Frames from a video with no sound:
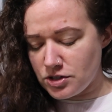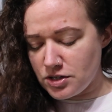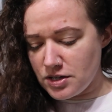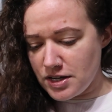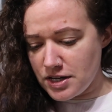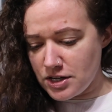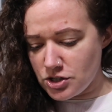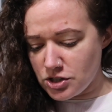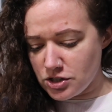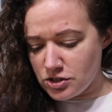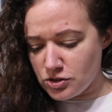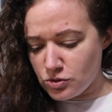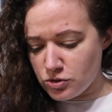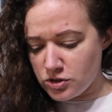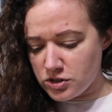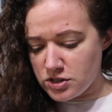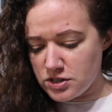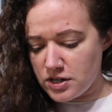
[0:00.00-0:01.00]
he just
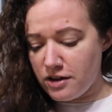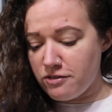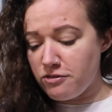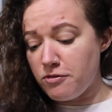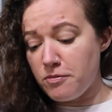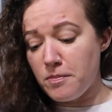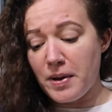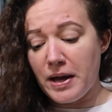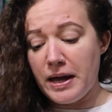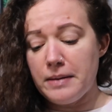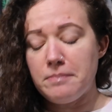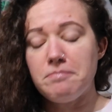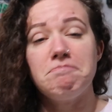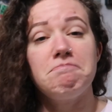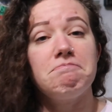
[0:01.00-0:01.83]
sold her stuff, but